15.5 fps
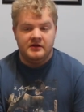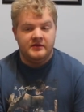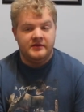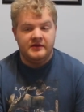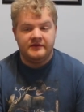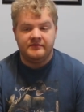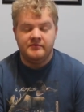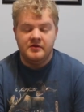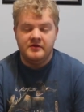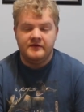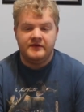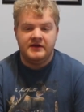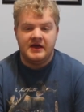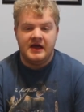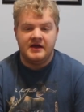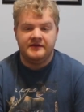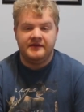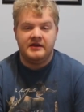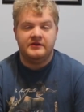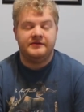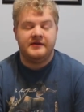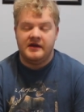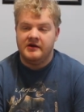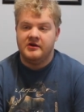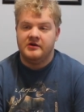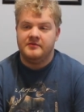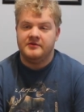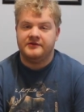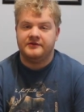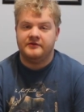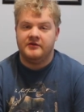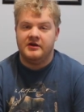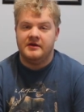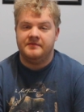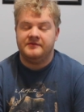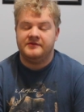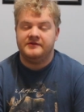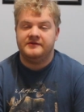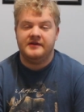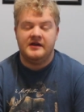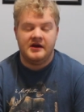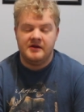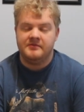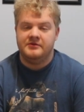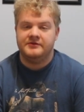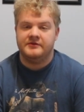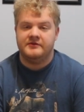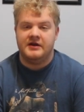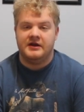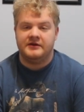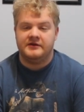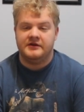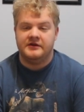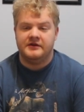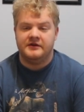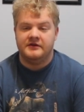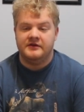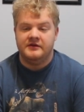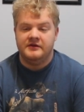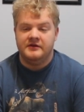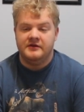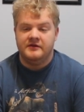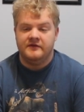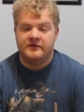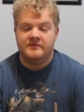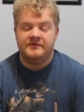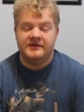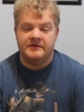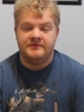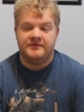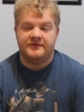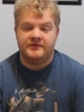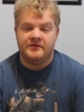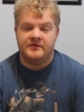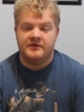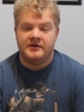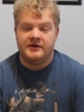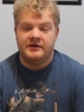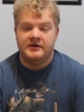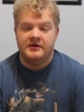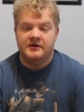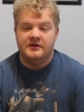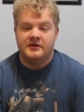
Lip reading: this movie has a terrible script, terrible directing from Tim Story,